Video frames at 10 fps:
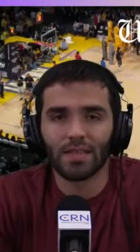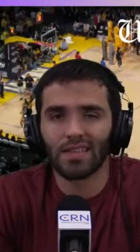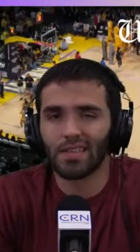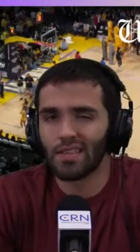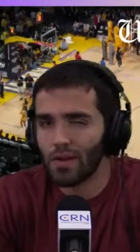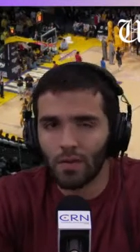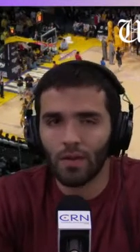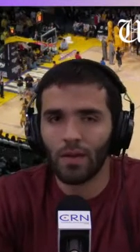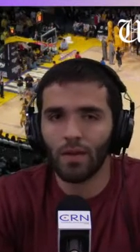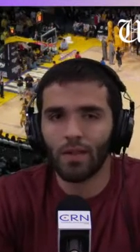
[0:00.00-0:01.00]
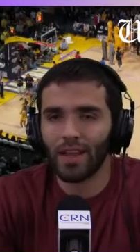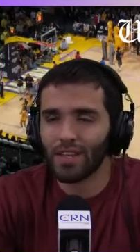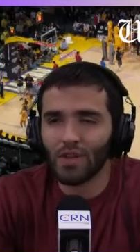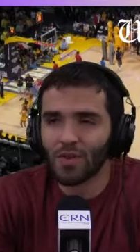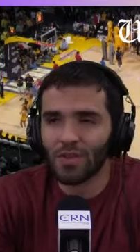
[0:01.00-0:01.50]
And so like,
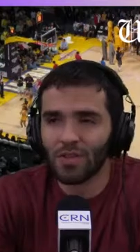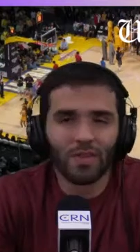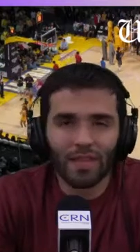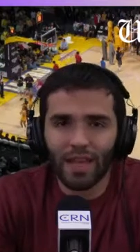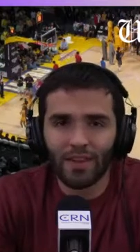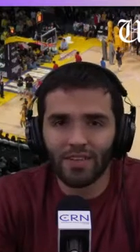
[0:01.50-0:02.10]
do the Lakers